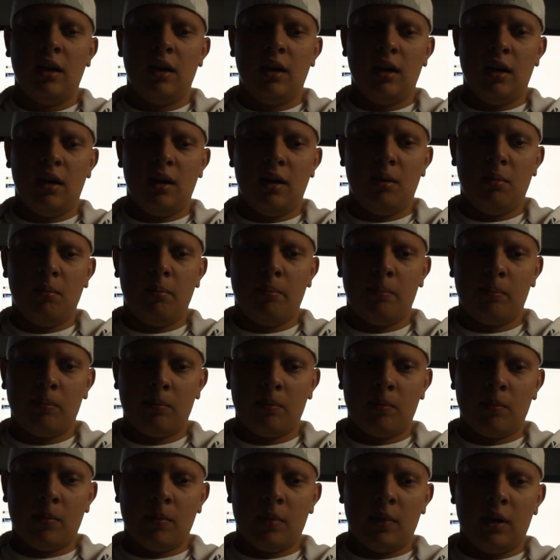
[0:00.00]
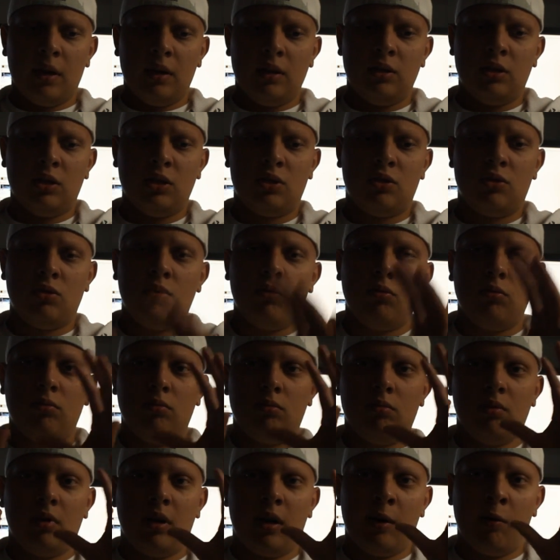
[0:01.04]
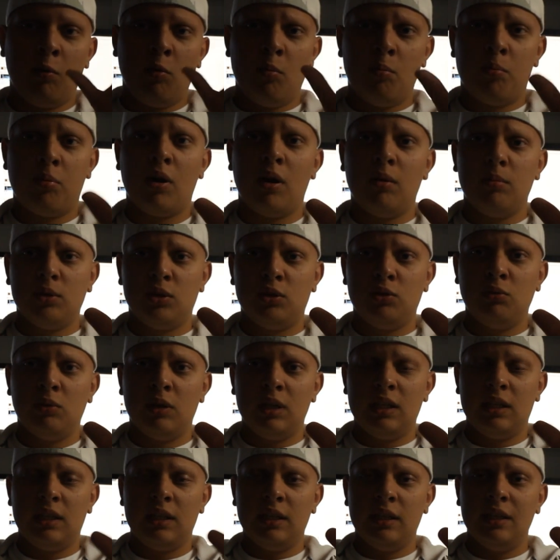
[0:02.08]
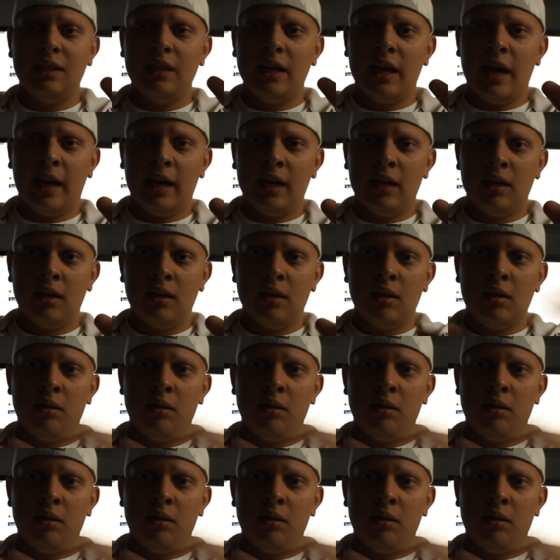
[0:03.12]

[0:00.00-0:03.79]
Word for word: Um, just don't, I won't promise you anything yet,